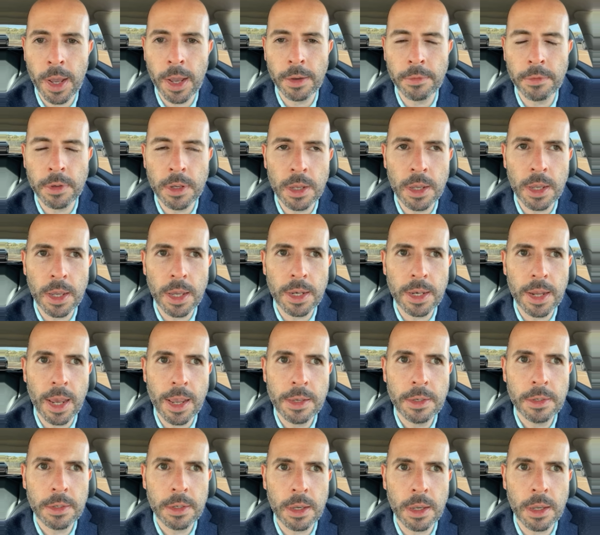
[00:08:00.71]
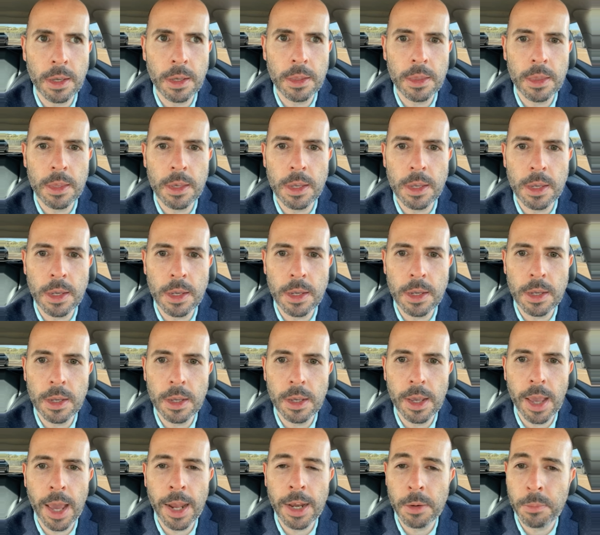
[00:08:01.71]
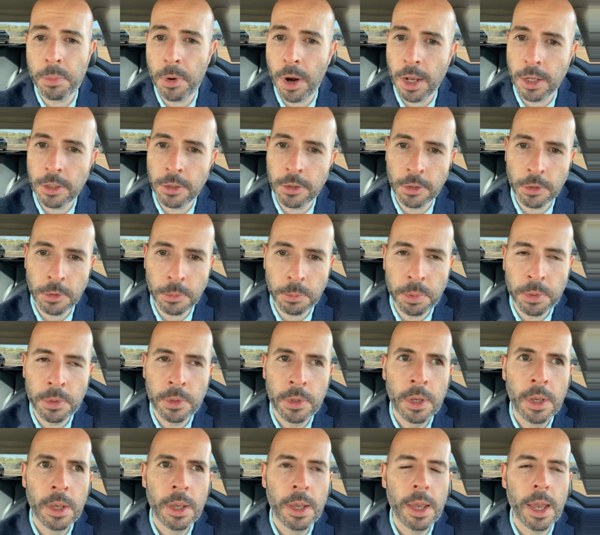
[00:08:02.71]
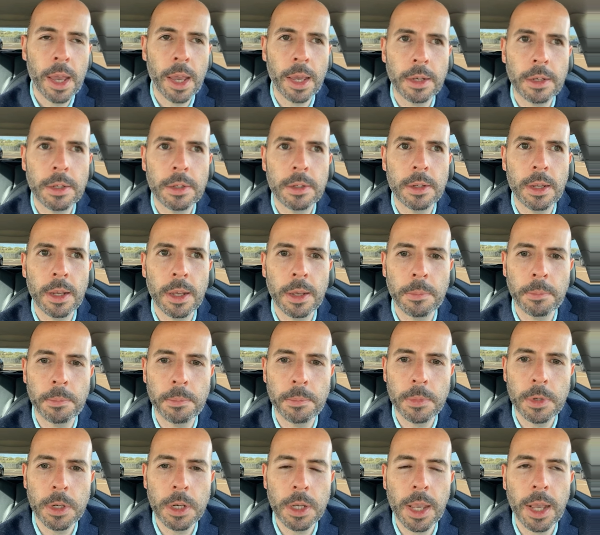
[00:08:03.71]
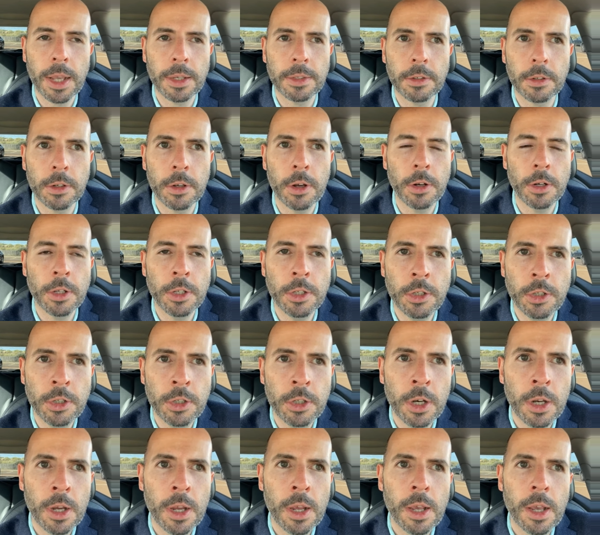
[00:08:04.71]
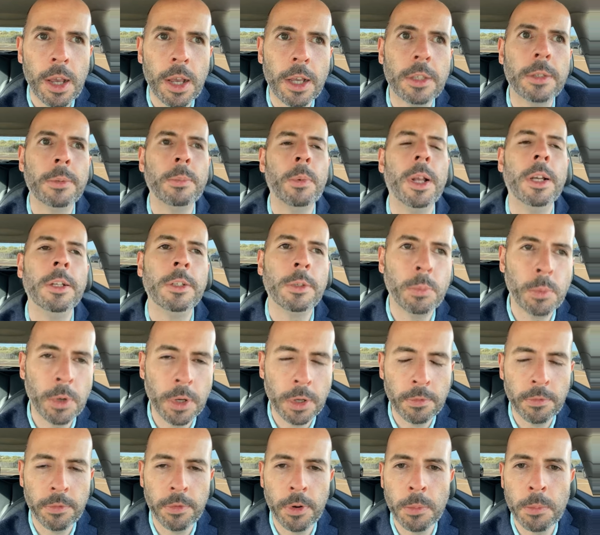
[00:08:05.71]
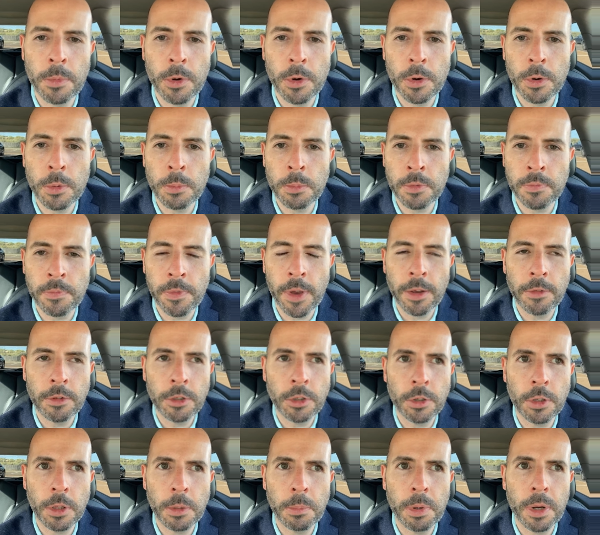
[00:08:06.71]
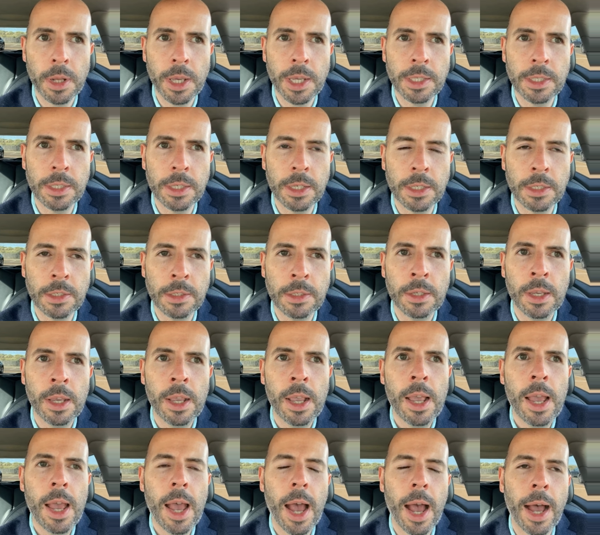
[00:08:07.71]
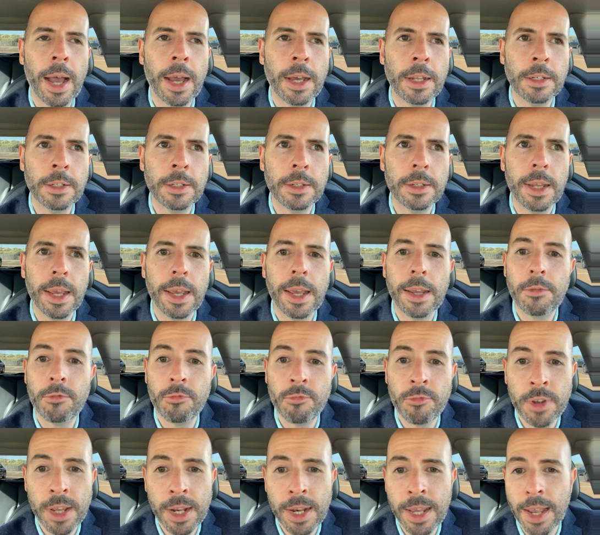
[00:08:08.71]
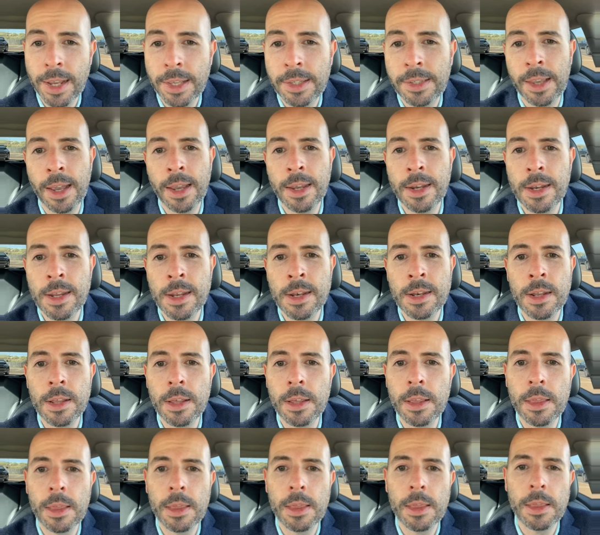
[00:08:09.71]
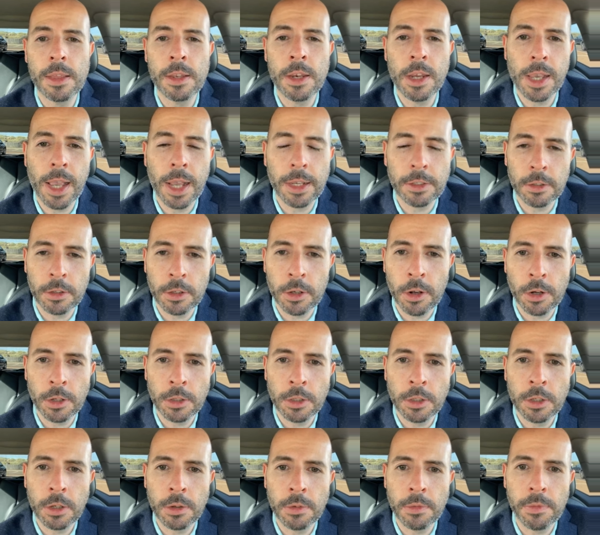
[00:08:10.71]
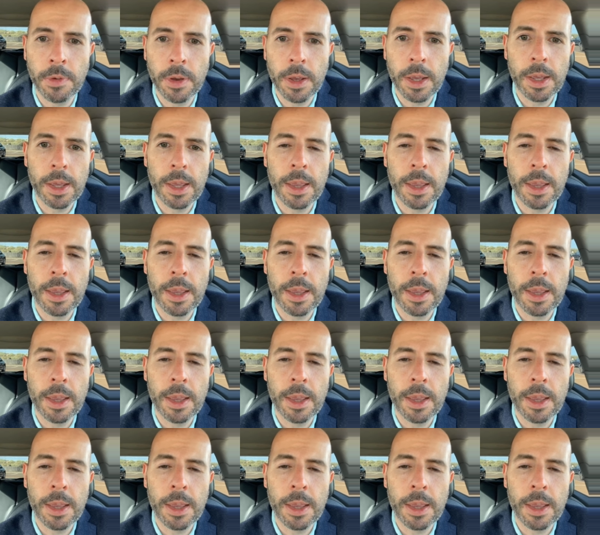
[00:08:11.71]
have a desk at the Enterprise Hub at Newcastle College, as well as working from home and various other places. And really exciting, Newcastle College have